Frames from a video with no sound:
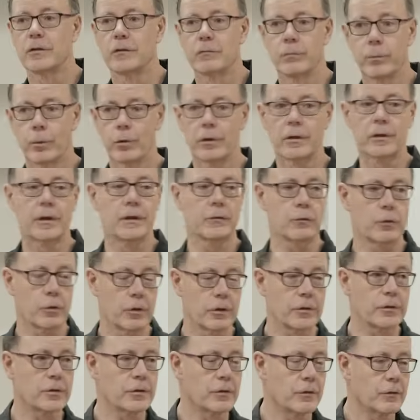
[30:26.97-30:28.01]
of born-again
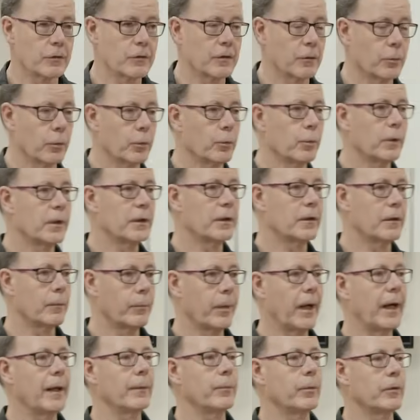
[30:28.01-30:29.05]
Christians that were reading the
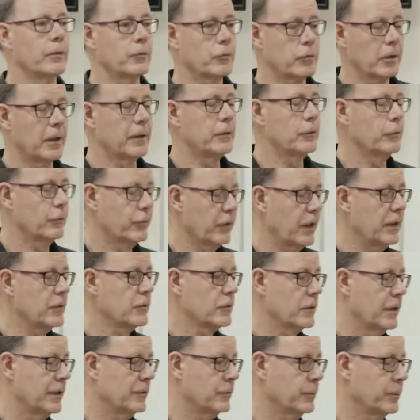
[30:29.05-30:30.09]
Bible and trying to
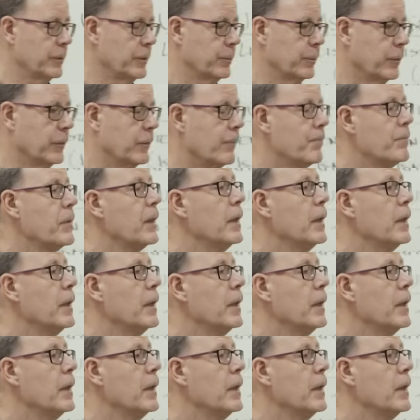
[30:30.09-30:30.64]
evangelize people.